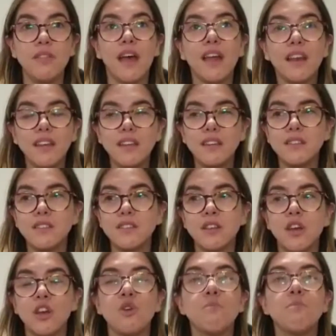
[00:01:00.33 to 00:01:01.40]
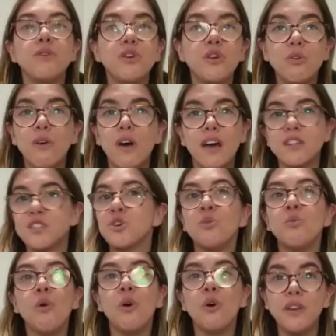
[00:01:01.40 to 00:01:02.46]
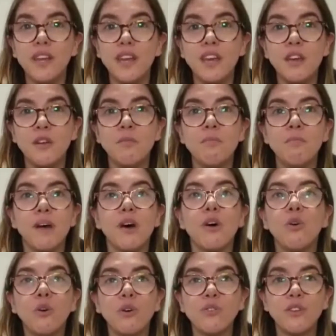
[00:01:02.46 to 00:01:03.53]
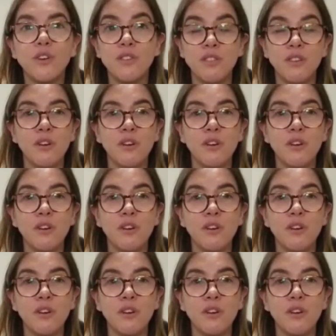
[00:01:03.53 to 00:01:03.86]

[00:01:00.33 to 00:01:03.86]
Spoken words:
that is pure toward Him, but also